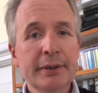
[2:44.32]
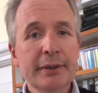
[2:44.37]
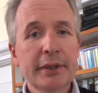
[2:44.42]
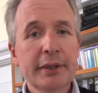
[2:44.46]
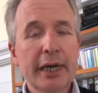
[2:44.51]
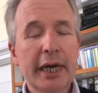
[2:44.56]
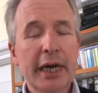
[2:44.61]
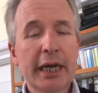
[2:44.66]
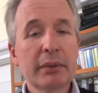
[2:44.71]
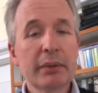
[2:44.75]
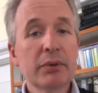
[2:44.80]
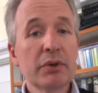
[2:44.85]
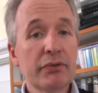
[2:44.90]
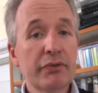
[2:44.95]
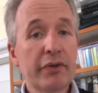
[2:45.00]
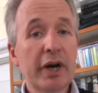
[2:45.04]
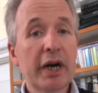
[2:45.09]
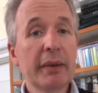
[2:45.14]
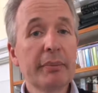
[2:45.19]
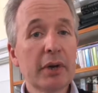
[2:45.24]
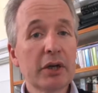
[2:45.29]
And it was
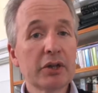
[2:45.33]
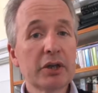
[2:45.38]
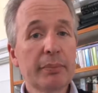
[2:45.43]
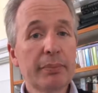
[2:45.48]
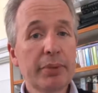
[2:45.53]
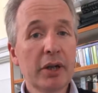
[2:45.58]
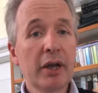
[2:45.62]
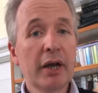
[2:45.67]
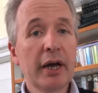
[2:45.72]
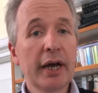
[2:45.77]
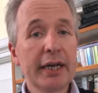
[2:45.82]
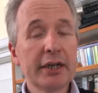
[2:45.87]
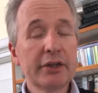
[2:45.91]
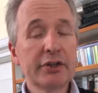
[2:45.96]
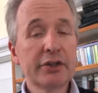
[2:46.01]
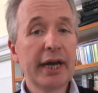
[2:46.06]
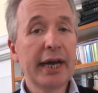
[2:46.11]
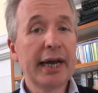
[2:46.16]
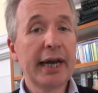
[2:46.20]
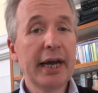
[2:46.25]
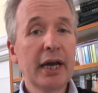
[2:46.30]
very much applied to
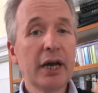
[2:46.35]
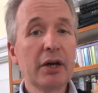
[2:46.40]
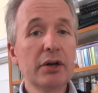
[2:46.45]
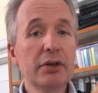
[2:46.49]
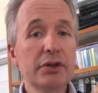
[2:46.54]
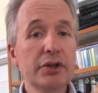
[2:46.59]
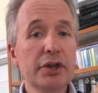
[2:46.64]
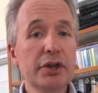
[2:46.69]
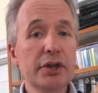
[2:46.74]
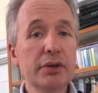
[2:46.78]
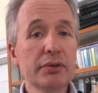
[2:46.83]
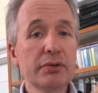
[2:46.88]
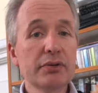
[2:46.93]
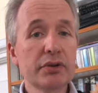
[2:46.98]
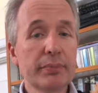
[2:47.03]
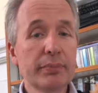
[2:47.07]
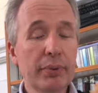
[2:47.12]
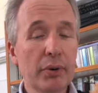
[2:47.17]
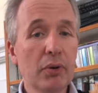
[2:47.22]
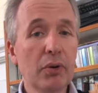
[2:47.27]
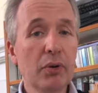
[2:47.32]
how do you
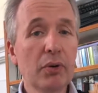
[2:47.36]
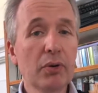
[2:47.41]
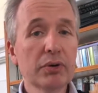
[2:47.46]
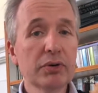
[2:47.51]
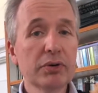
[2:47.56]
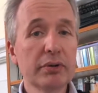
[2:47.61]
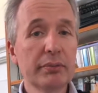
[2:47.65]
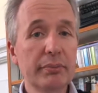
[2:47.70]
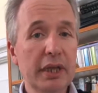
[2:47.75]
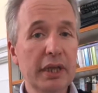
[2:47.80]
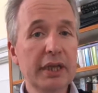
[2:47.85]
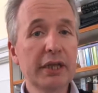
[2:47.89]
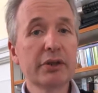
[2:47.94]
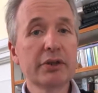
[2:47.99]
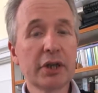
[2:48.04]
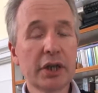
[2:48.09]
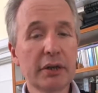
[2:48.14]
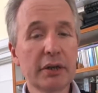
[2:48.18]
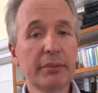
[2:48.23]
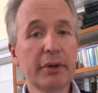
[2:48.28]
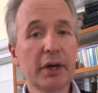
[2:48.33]
support military
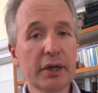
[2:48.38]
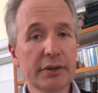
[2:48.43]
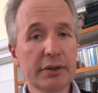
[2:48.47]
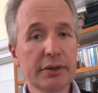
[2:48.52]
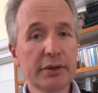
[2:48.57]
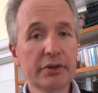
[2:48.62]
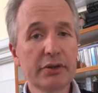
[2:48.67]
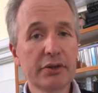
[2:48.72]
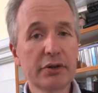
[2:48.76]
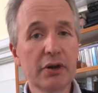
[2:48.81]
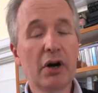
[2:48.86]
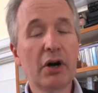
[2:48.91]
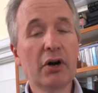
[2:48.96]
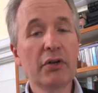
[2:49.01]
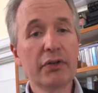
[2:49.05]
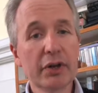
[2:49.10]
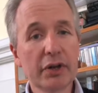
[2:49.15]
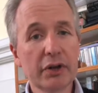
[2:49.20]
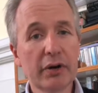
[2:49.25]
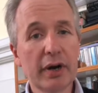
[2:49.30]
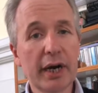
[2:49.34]
commanders on
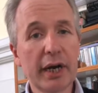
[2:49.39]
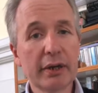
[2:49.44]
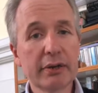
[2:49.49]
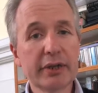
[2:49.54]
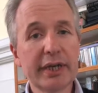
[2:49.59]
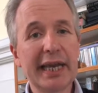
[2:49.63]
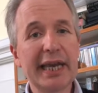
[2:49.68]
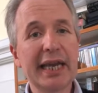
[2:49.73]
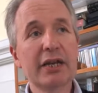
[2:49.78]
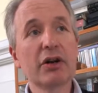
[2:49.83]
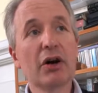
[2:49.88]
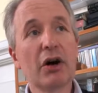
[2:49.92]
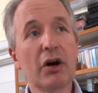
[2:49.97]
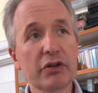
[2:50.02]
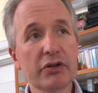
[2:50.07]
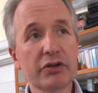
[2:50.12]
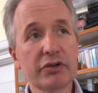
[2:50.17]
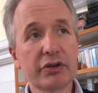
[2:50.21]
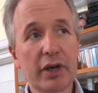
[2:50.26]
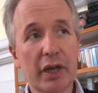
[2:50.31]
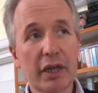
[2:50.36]
the ground in a
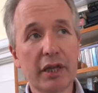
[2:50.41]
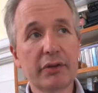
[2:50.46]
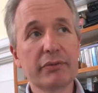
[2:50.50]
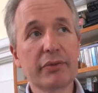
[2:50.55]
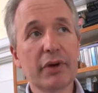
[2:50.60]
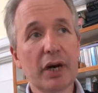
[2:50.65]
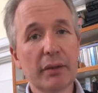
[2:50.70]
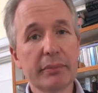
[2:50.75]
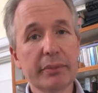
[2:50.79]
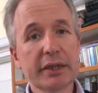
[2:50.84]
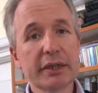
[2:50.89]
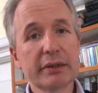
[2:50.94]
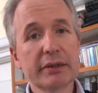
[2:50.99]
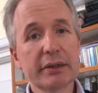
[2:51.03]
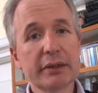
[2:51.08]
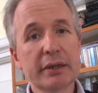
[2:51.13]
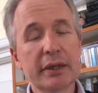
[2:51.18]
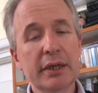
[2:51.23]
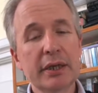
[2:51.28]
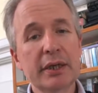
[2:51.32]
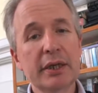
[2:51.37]
hostile environment
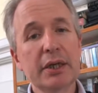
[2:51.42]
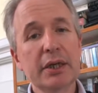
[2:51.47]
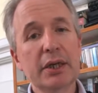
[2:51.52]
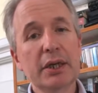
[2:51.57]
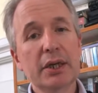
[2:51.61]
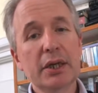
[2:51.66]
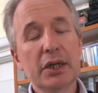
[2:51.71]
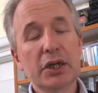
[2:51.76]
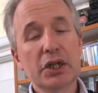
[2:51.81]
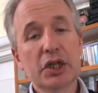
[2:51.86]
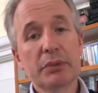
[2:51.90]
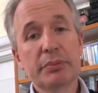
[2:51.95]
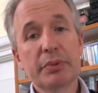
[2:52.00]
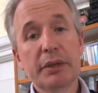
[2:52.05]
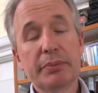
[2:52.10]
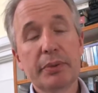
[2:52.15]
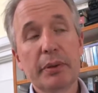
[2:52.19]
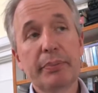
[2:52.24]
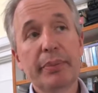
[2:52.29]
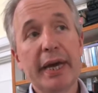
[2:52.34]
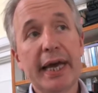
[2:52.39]
to be
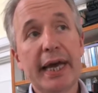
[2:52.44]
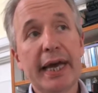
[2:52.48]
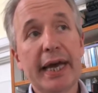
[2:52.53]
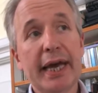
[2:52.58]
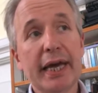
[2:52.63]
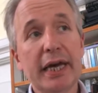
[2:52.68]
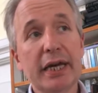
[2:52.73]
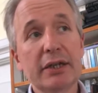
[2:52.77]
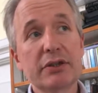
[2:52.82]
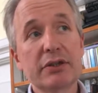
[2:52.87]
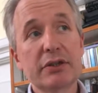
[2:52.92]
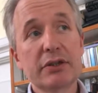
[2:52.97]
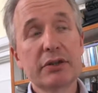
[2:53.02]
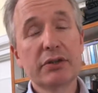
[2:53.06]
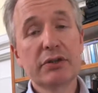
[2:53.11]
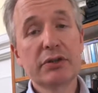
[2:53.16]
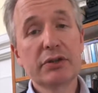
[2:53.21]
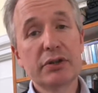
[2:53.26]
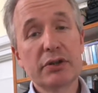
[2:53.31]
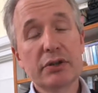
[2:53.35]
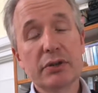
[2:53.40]
prepared
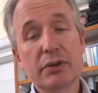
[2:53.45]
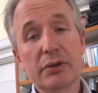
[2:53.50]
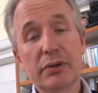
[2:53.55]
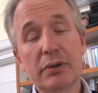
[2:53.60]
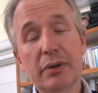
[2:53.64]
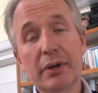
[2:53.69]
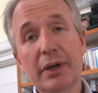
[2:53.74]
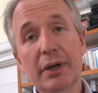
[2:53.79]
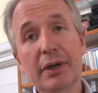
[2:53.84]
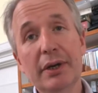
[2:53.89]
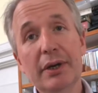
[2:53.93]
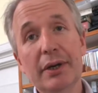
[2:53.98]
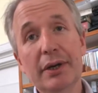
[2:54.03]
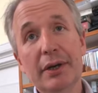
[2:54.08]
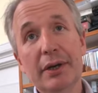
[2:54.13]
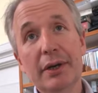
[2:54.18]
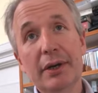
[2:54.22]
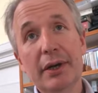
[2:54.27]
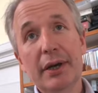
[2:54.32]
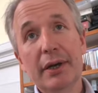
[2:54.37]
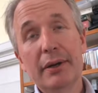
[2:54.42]
to
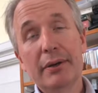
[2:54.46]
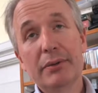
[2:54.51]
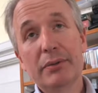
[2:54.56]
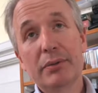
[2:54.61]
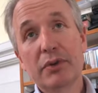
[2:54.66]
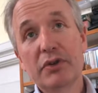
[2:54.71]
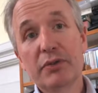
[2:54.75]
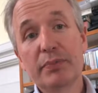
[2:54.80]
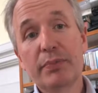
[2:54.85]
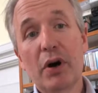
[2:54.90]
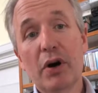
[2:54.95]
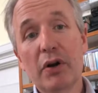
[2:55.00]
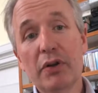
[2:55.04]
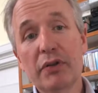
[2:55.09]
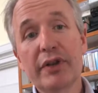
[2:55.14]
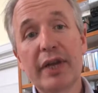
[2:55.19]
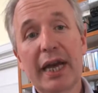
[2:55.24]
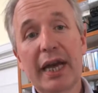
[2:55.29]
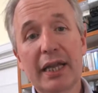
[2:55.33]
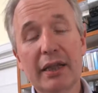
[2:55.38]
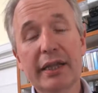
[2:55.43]
respond
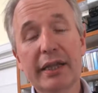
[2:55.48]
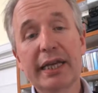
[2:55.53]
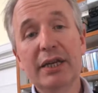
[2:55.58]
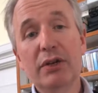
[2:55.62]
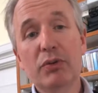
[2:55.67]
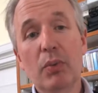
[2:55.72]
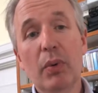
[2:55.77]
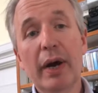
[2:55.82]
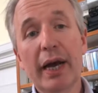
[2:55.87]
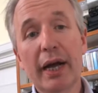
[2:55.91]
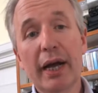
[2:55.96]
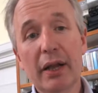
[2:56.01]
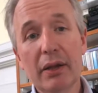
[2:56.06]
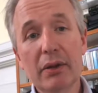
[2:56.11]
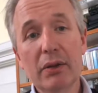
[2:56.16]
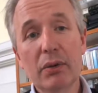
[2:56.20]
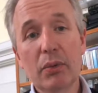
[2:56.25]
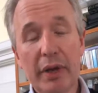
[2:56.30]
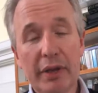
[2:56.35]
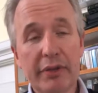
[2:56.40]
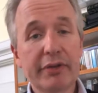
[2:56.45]
and lead well
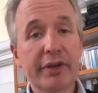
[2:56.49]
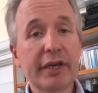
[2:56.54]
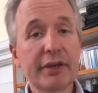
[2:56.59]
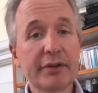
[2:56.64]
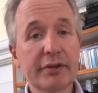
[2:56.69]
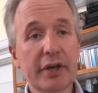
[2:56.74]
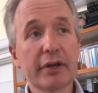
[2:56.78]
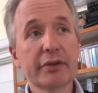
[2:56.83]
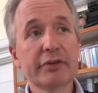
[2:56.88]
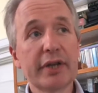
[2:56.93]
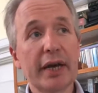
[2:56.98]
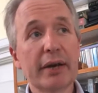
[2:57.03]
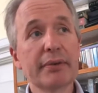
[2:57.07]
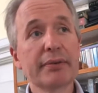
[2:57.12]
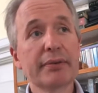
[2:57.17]
when things go south.